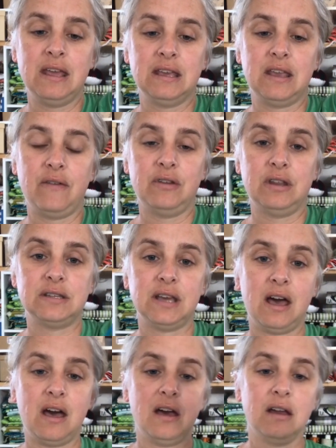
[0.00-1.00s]
Give it a
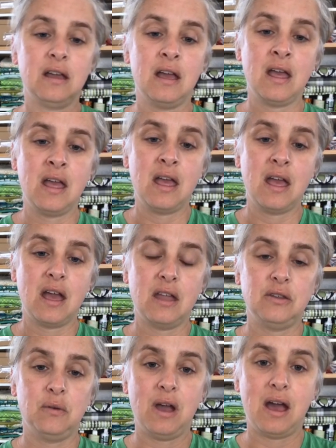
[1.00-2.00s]
tug,
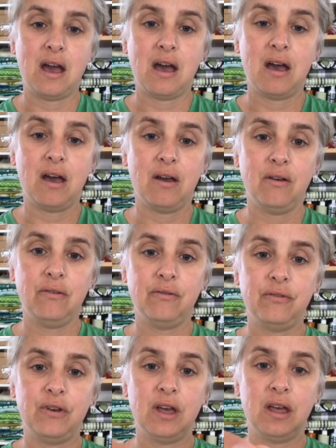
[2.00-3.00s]
and you
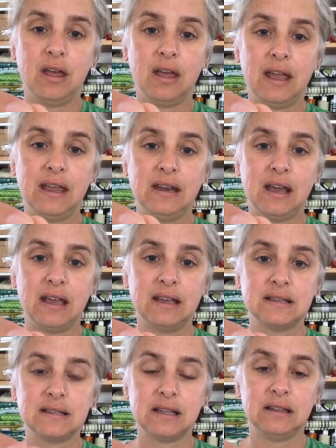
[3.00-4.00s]
have a
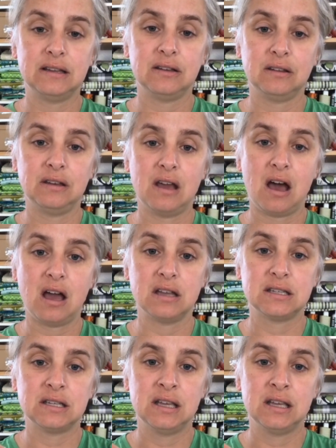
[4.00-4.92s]
nice little knot